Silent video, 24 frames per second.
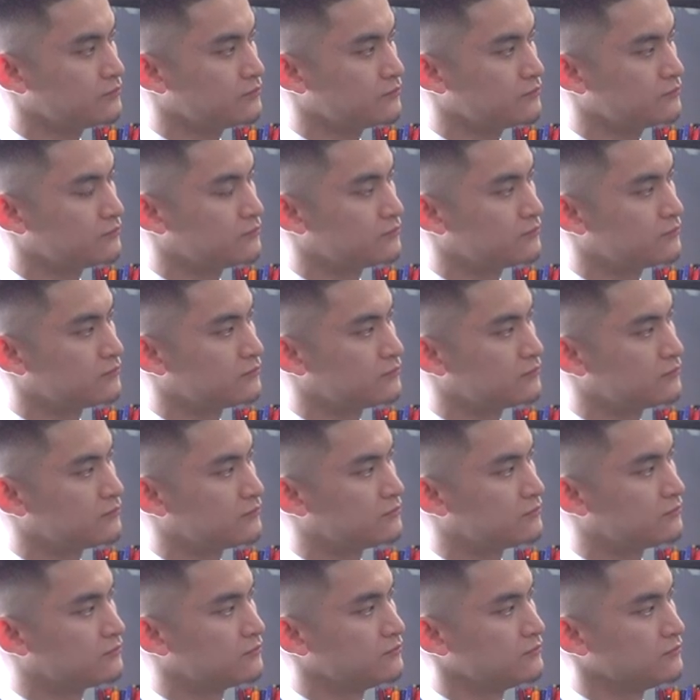
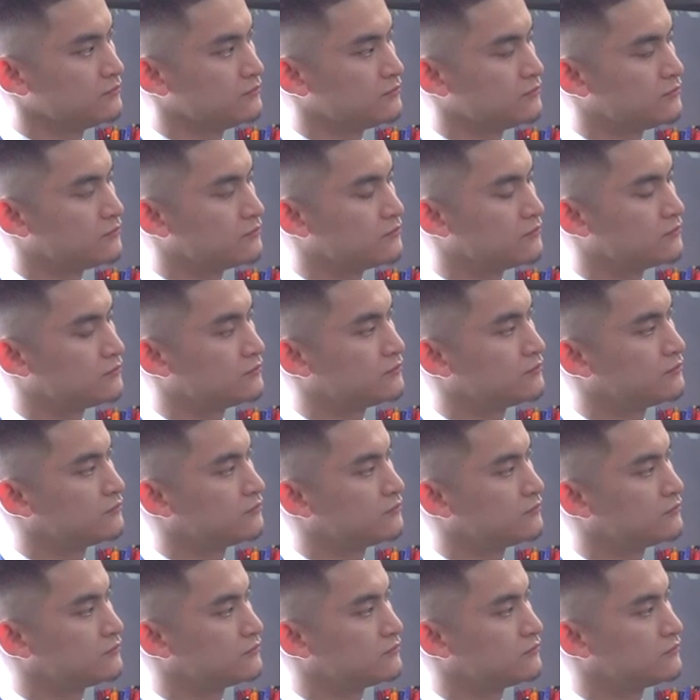
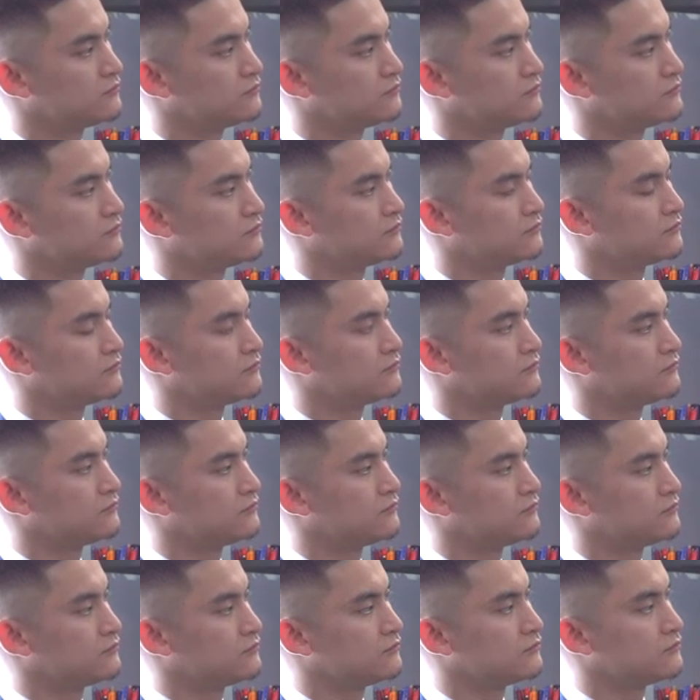
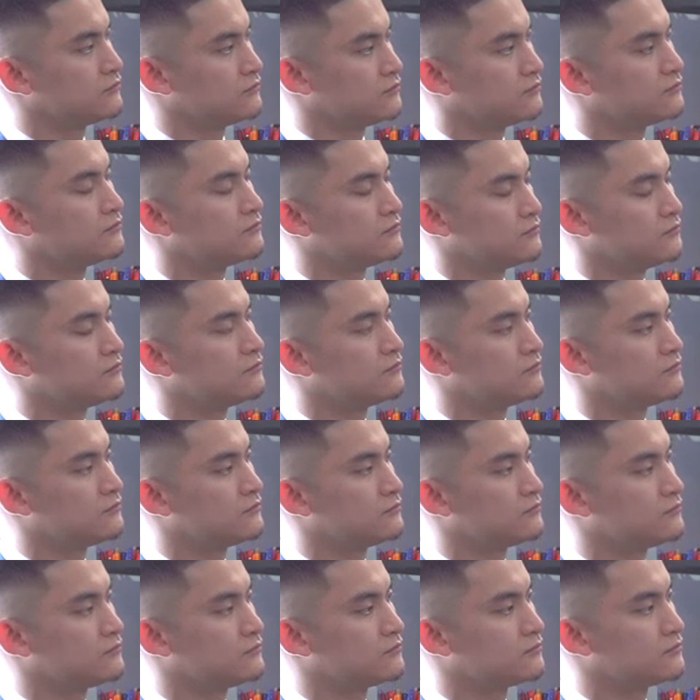
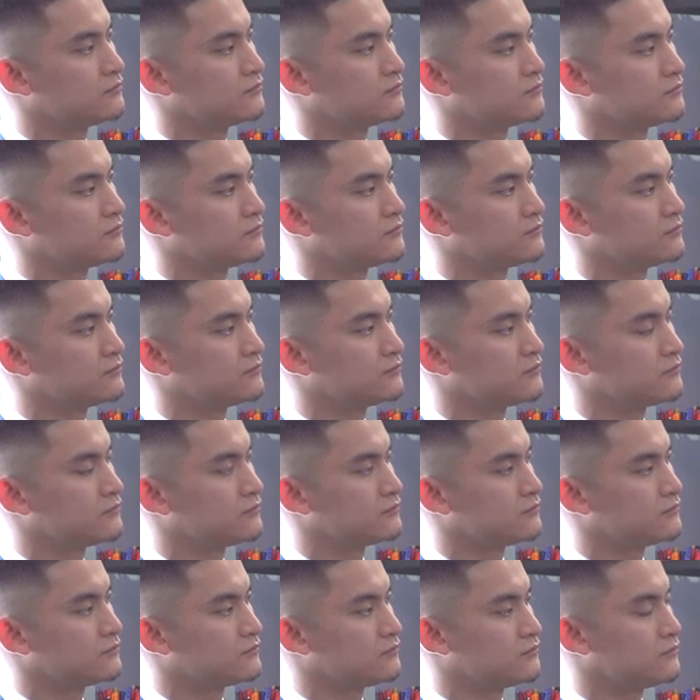
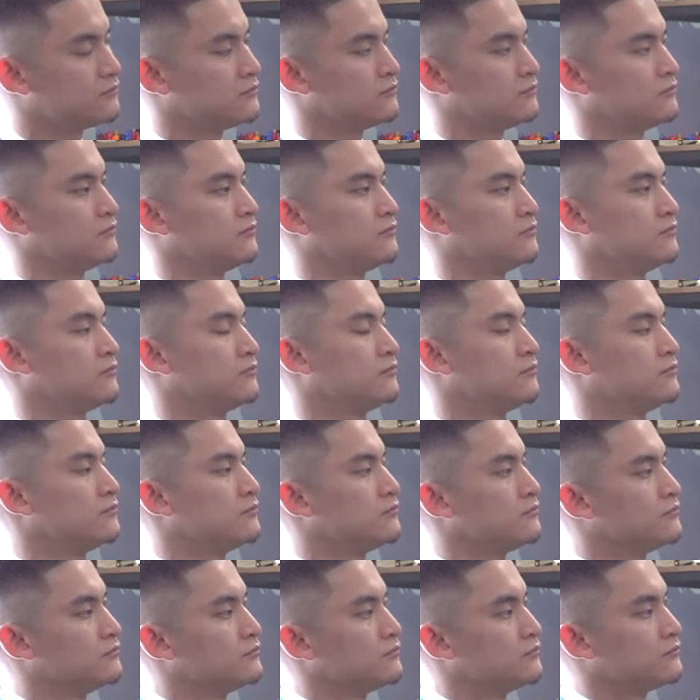
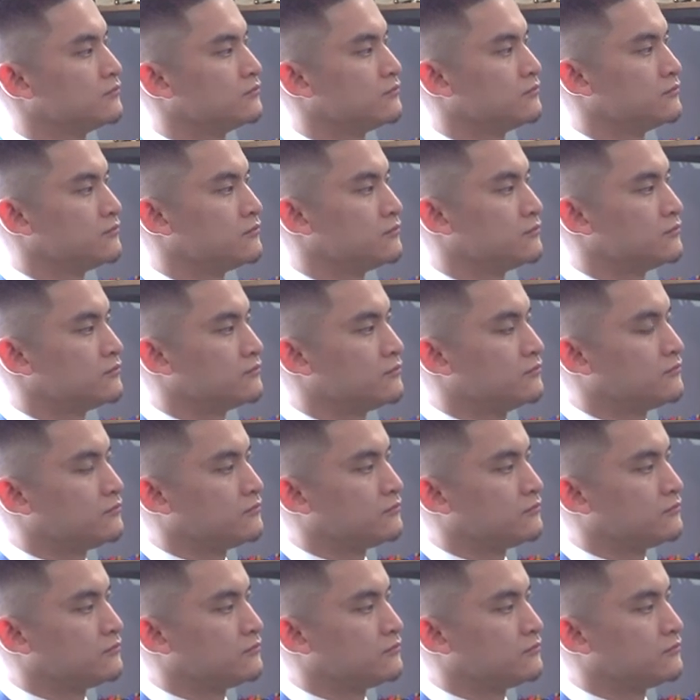[no speech]